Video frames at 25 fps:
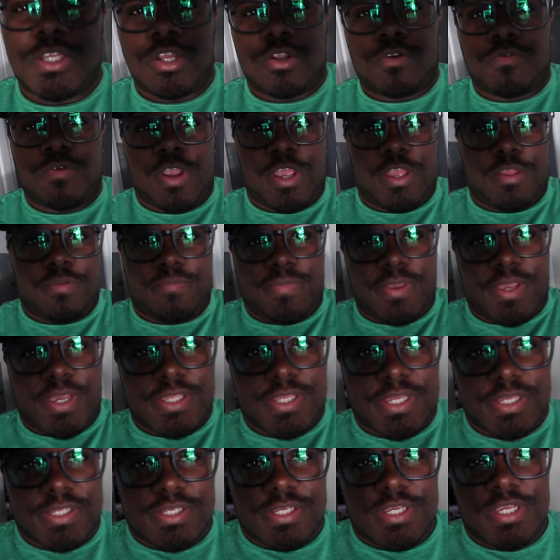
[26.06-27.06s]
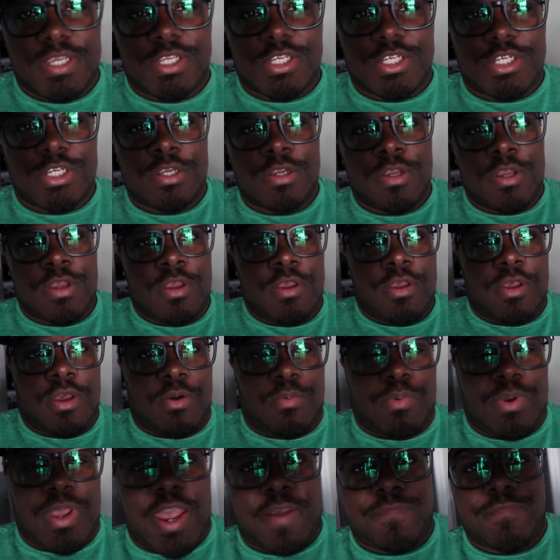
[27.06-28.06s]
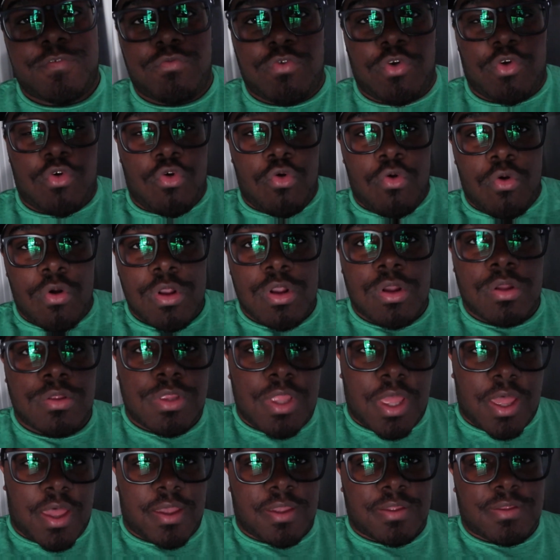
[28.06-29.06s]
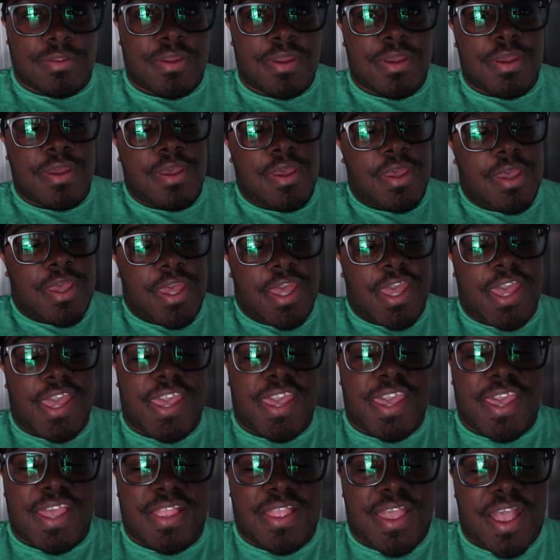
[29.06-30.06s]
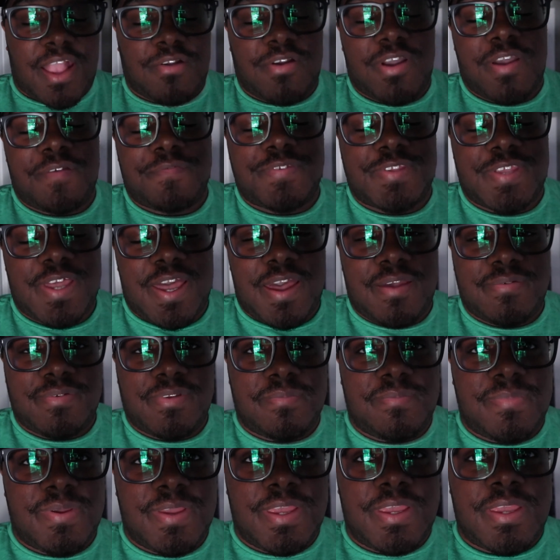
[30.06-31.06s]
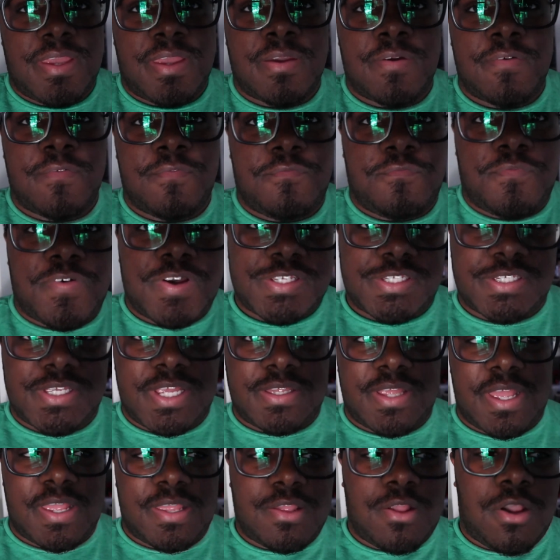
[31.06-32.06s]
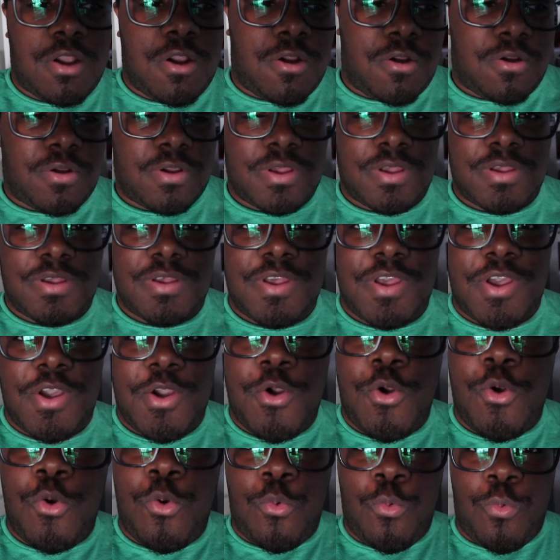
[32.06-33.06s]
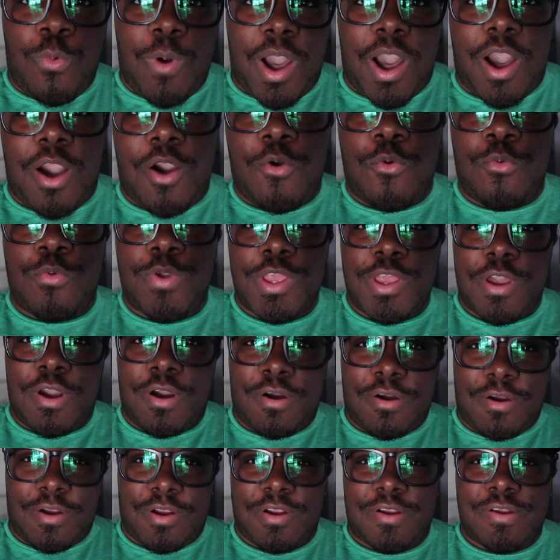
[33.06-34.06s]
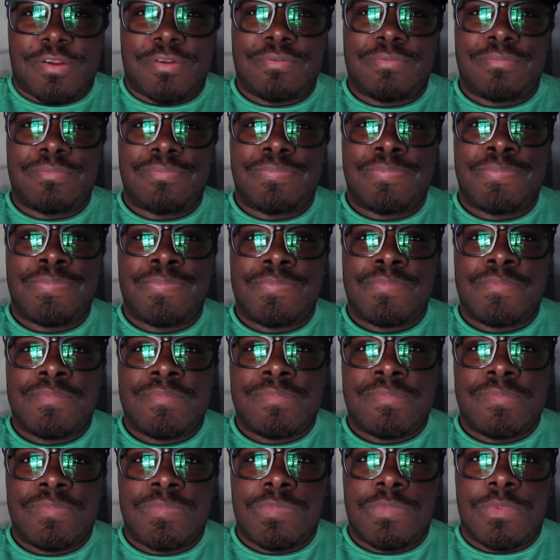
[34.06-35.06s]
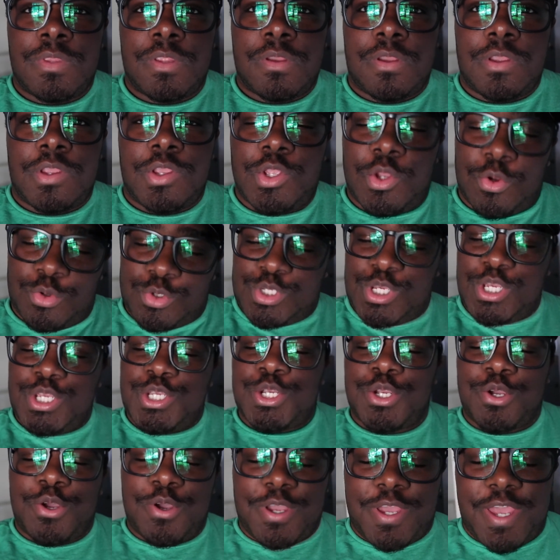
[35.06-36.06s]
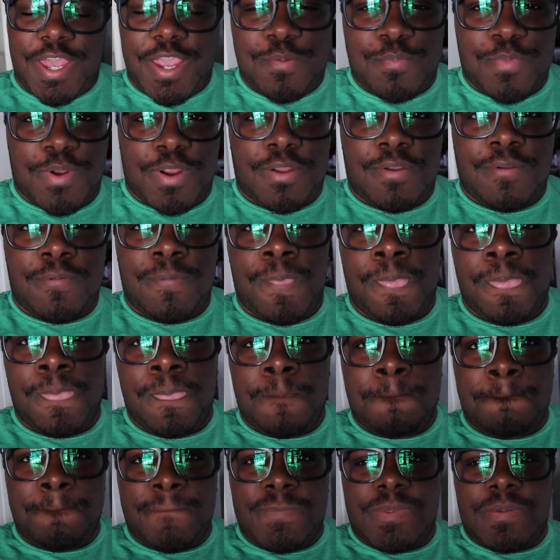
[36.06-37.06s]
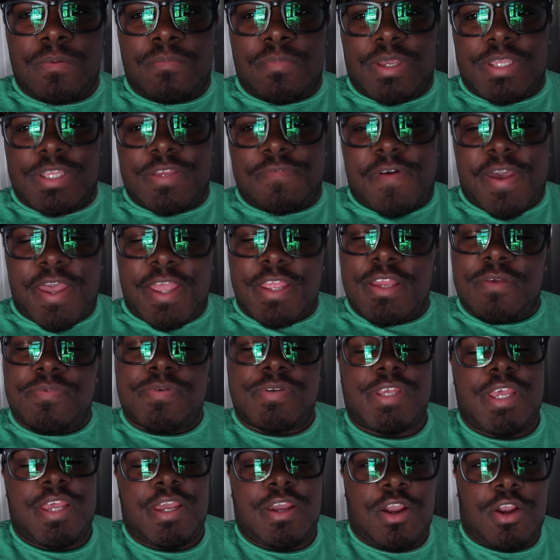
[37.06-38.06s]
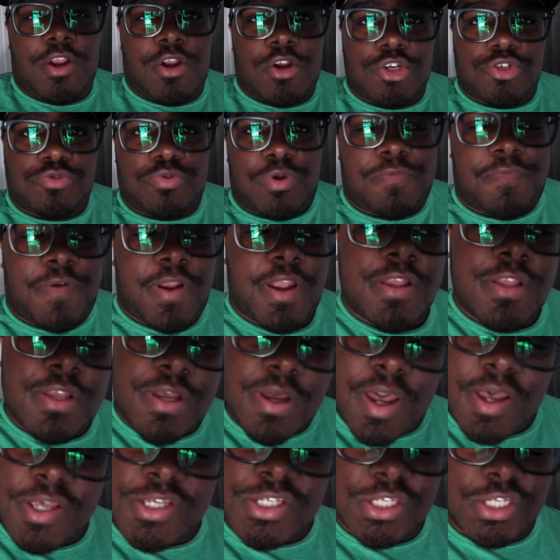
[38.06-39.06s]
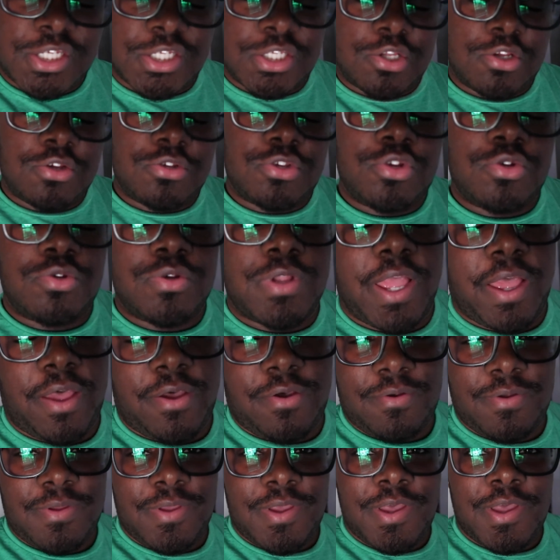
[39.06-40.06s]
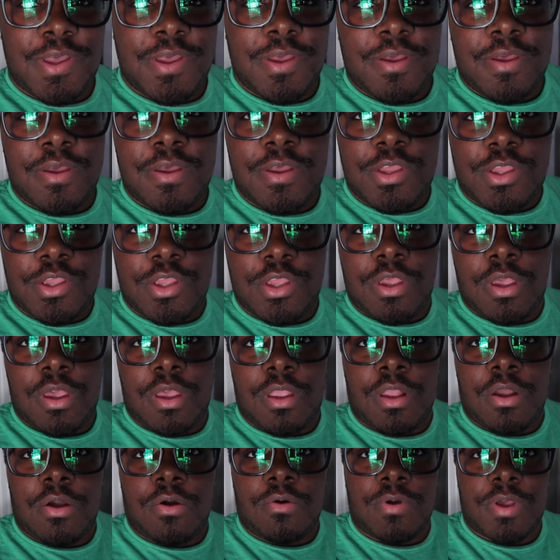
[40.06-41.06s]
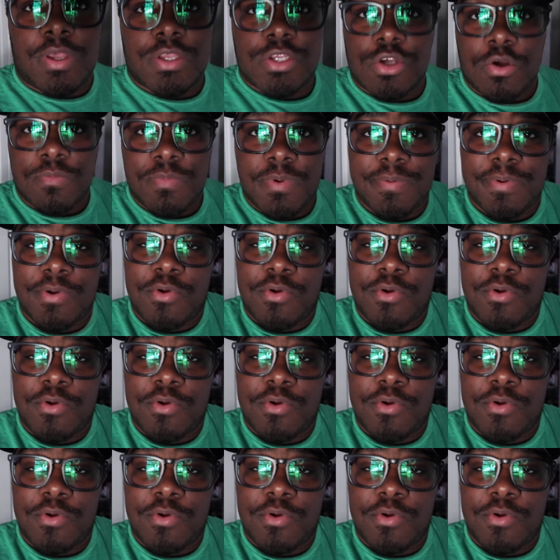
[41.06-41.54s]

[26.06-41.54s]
the crate because I teach and we have to record online. And I don't have time to be fussing at that dog while we are, you know, teaching on camera. Because if I end up saying a curse word, if I end up cussing this little dude out, you know, it's going to be